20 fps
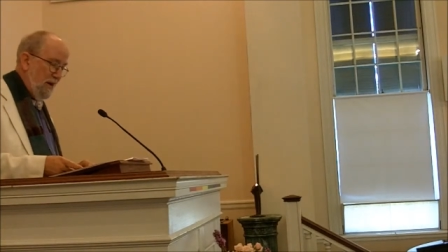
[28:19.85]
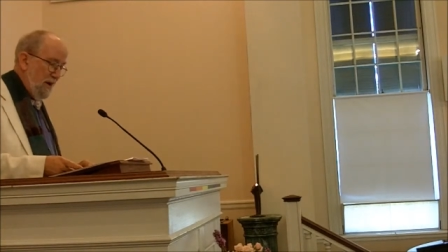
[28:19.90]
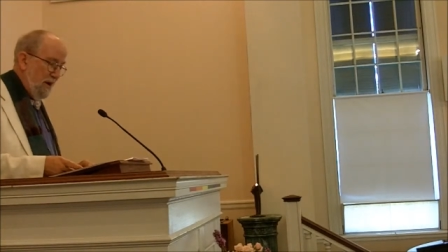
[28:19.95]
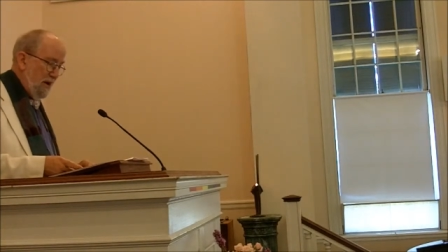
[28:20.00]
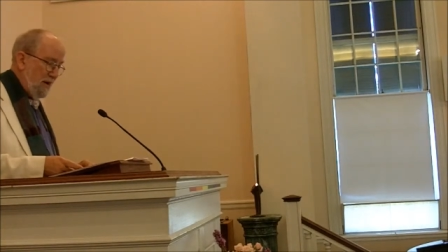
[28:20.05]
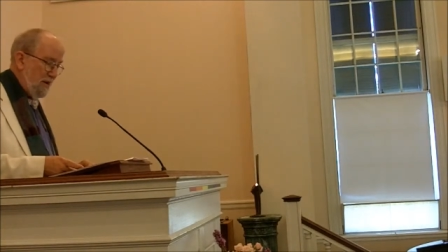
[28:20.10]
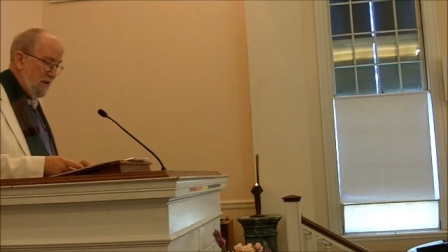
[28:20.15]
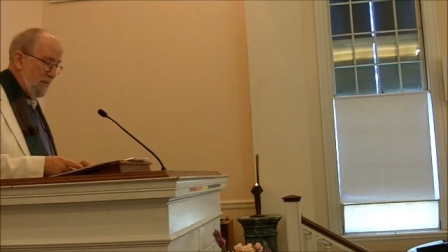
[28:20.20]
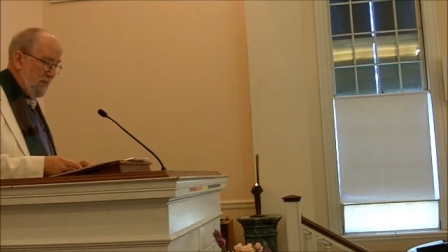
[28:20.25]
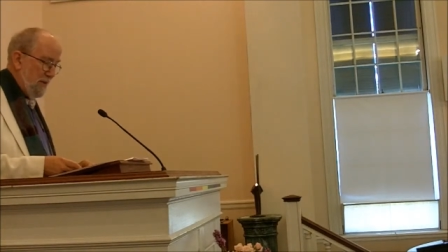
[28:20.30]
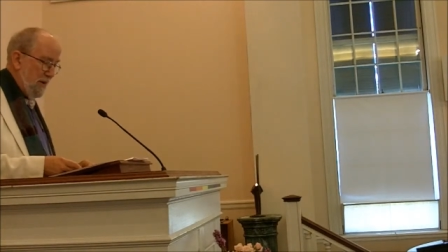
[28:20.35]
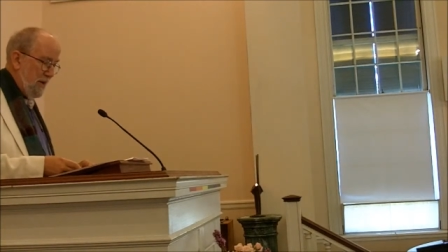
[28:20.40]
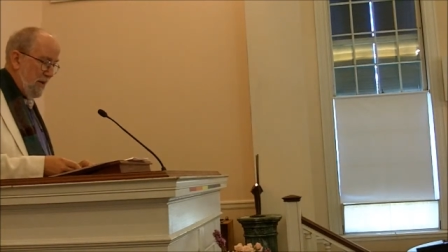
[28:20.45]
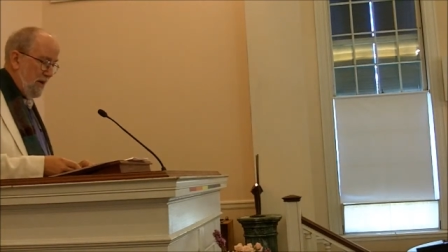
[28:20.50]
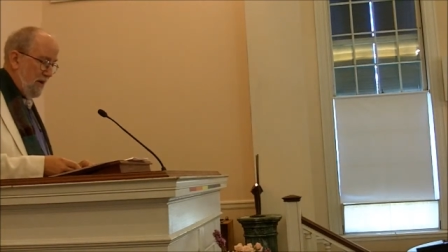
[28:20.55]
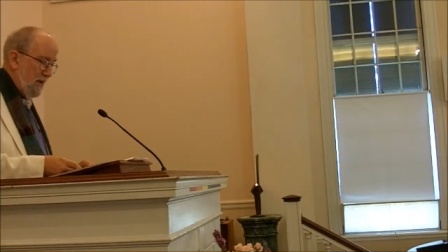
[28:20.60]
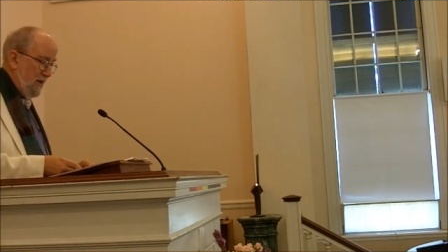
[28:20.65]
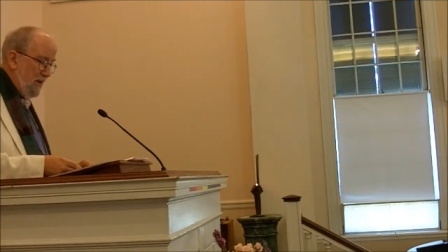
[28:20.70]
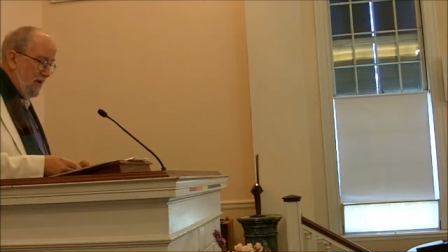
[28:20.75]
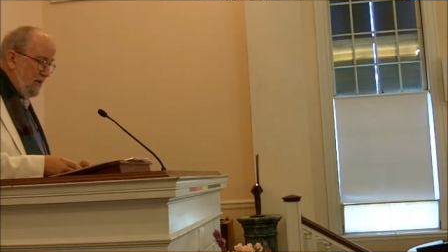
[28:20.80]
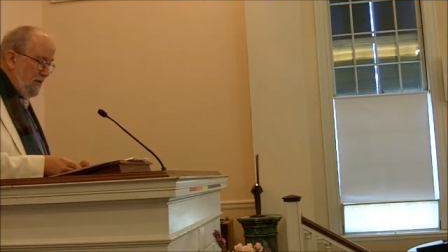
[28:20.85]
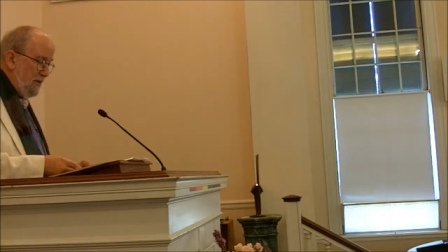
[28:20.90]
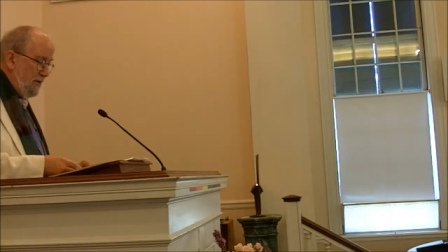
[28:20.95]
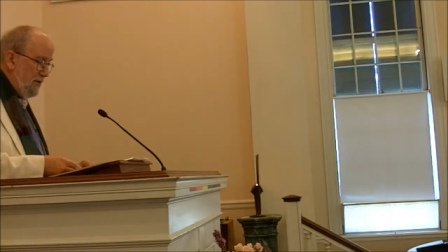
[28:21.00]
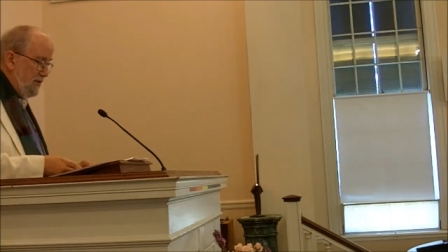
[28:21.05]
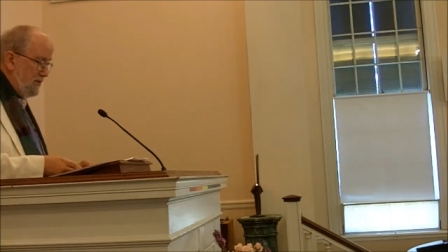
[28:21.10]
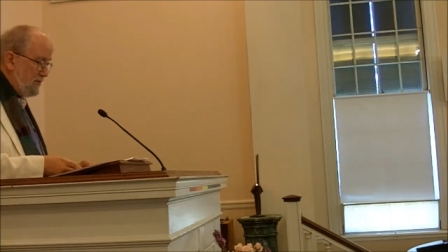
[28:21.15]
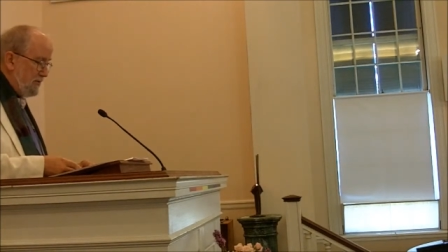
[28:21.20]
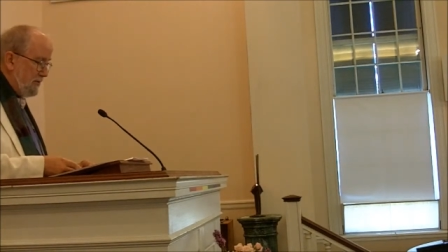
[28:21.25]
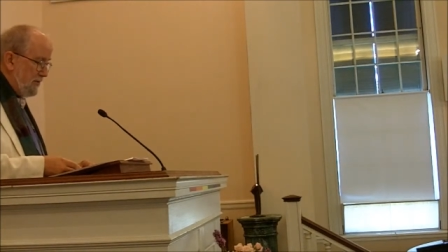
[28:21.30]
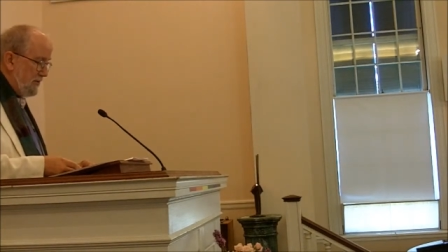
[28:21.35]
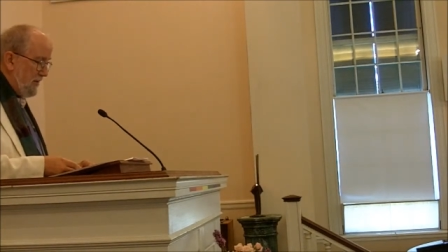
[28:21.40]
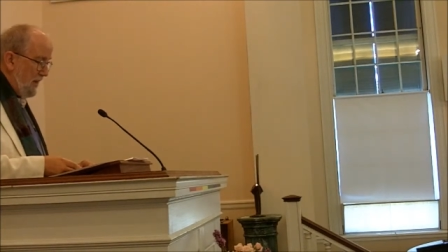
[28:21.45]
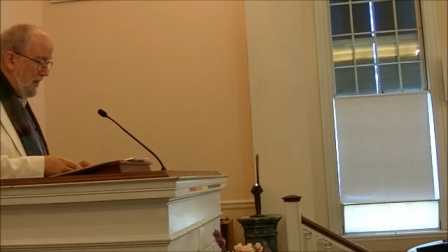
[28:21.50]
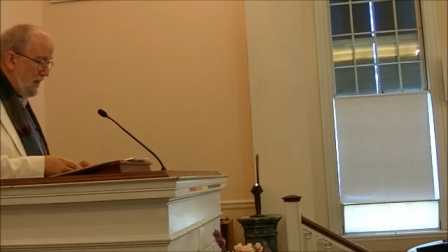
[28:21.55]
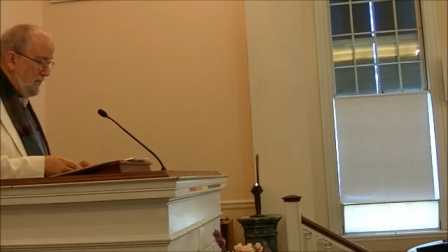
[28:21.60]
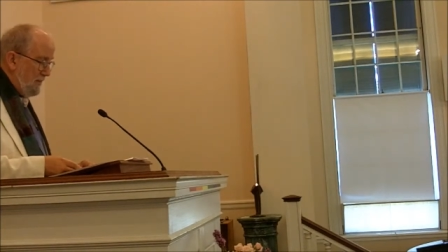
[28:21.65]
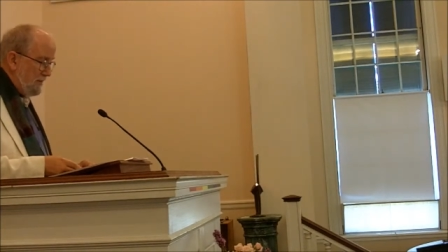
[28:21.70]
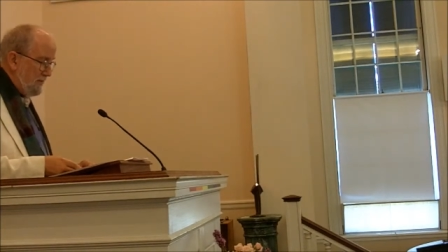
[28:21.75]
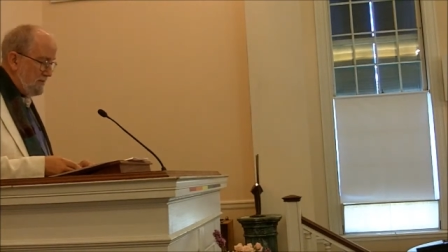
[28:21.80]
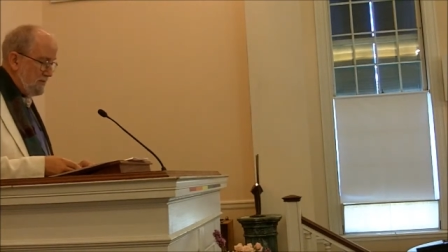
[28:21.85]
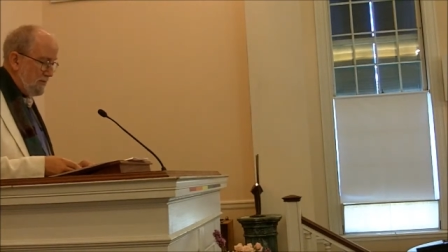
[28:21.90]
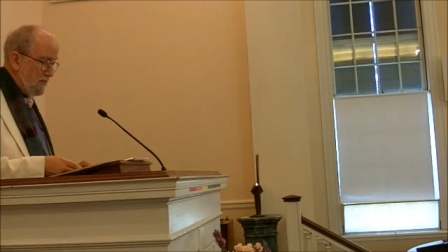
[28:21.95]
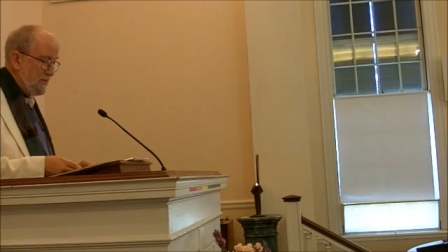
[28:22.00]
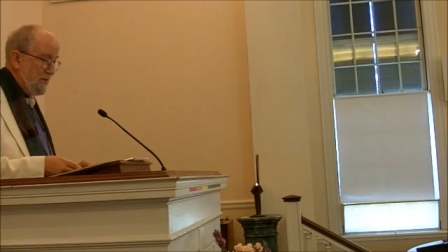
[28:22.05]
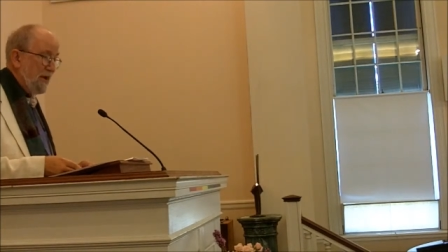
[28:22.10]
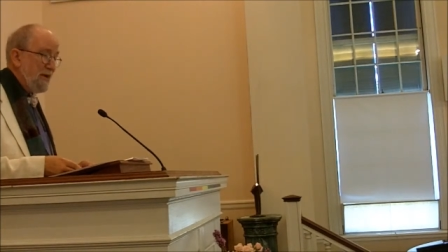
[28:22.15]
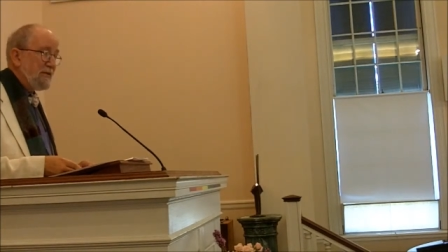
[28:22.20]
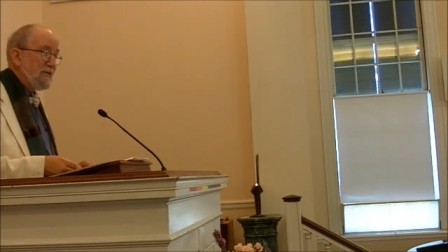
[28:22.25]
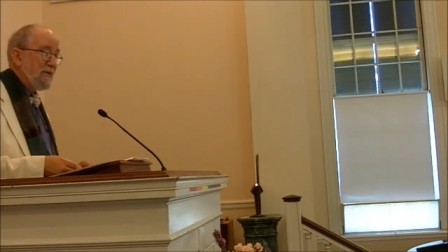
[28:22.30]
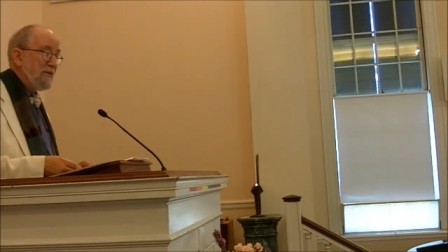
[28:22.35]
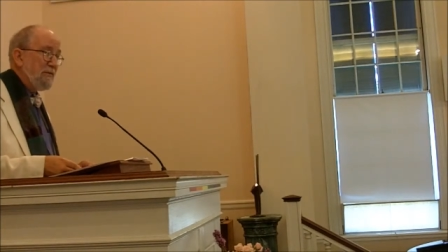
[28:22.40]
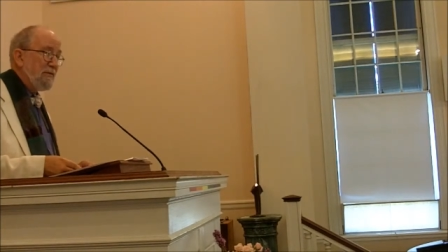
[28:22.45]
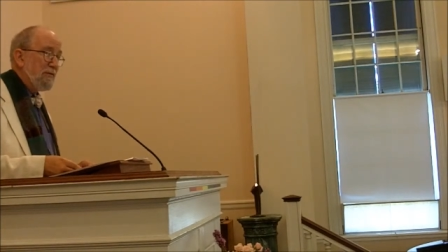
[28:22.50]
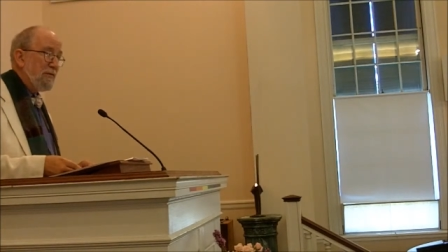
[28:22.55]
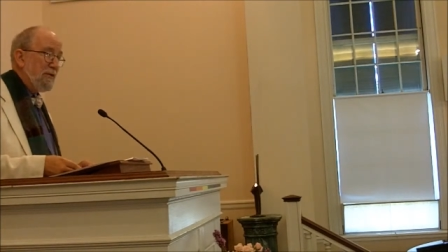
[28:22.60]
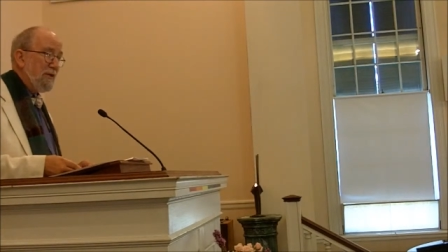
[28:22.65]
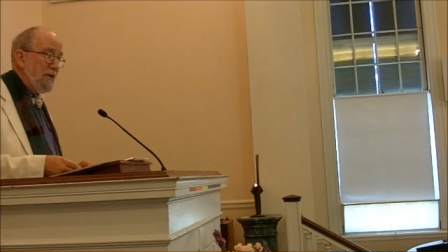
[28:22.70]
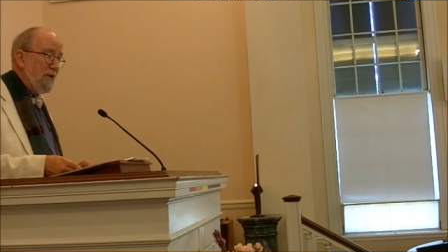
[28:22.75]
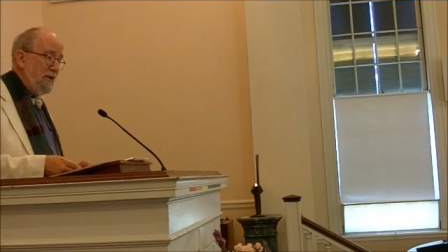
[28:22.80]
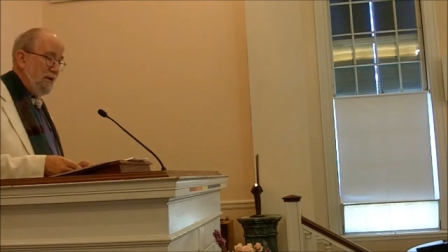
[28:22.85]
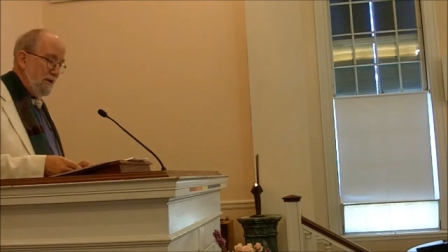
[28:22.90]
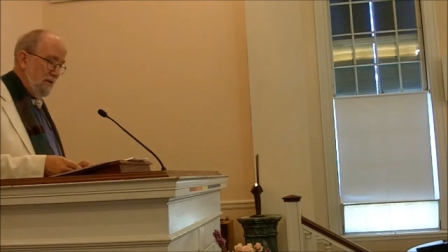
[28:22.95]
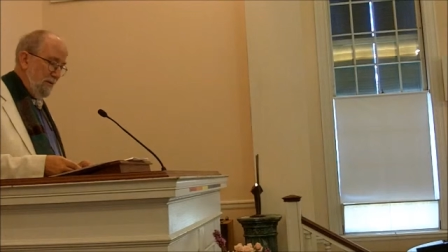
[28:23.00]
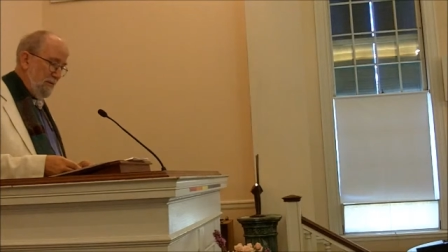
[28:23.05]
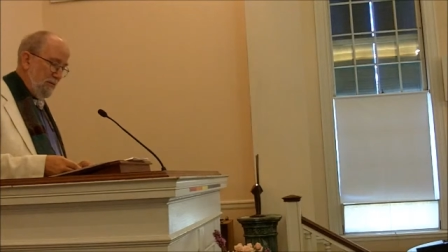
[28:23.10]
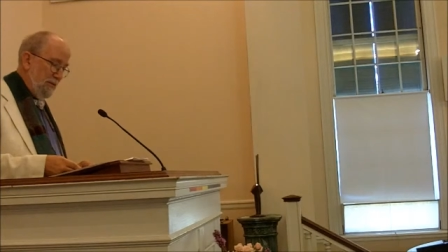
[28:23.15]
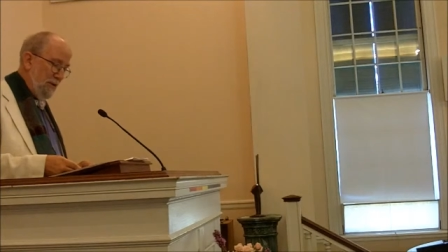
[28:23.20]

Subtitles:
occupied, used, or damaged without their free,